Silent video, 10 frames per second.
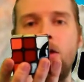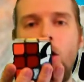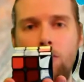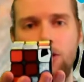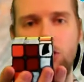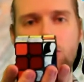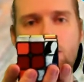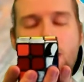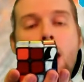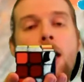orange.
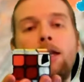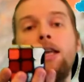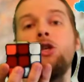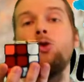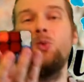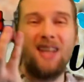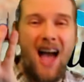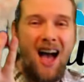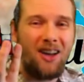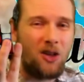Now you would
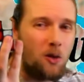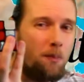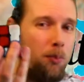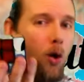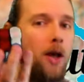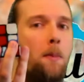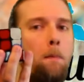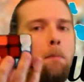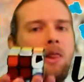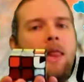argue
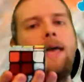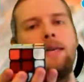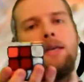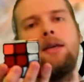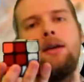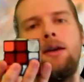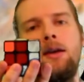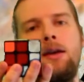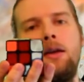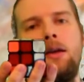point blank,
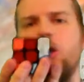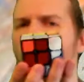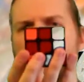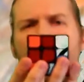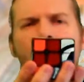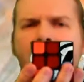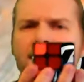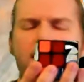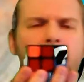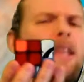no,
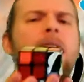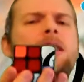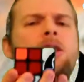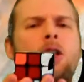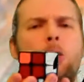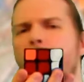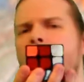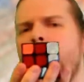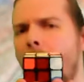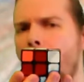that's not it, that's not the way,
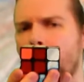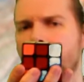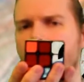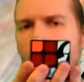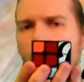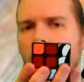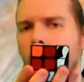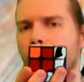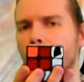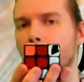it can't be that
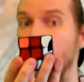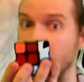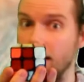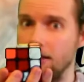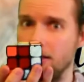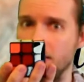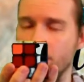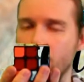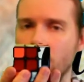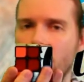way, but it is.
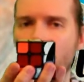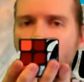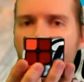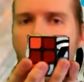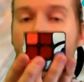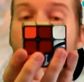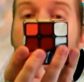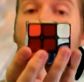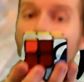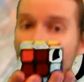And
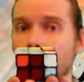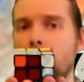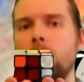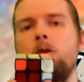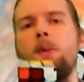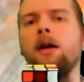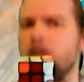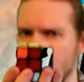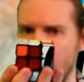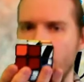I could argue back and
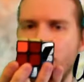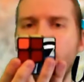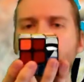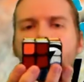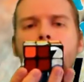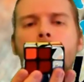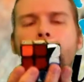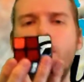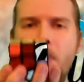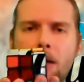say, yep, absolutely,
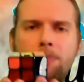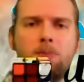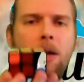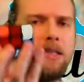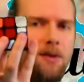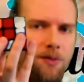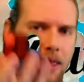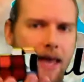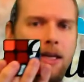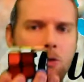from my perspective,
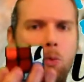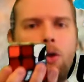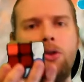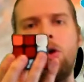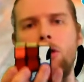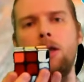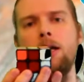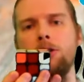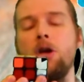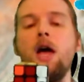that is what the colour
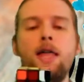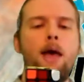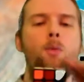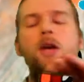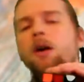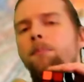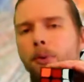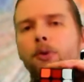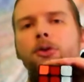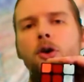is. Now we can
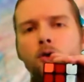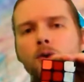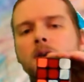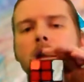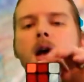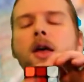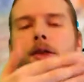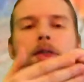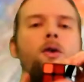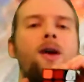both agree
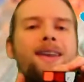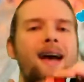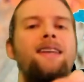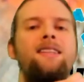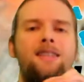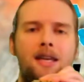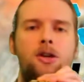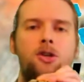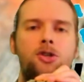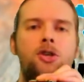that there are 9
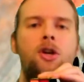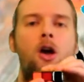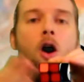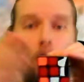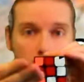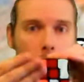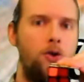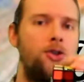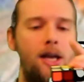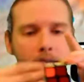stickers on your
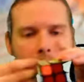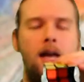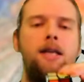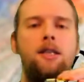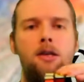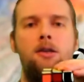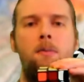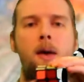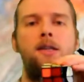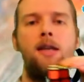side and there's 9 stickers
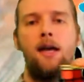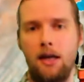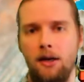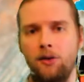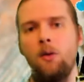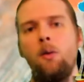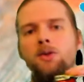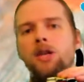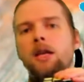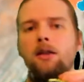on my side, and if someone
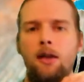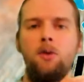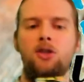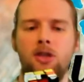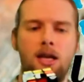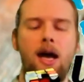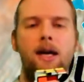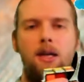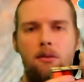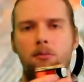was here they would say
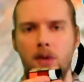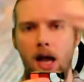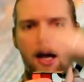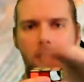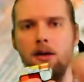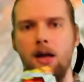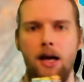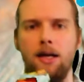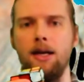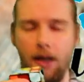9, 9,
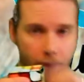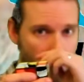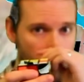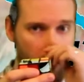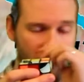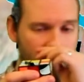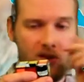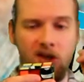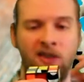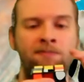9, 9. Okay,
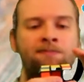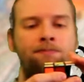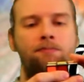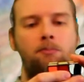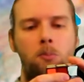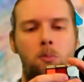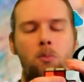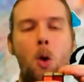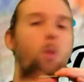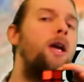so
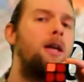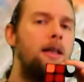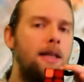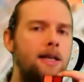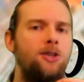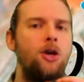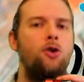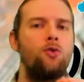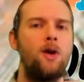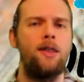we can at least
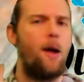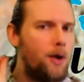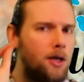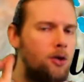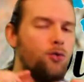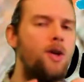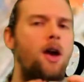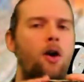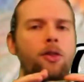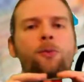agree on that. We can agree
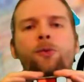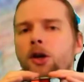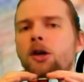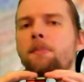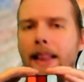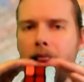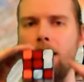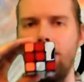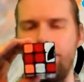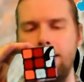on the
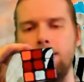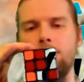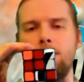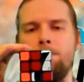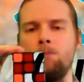fundamental things.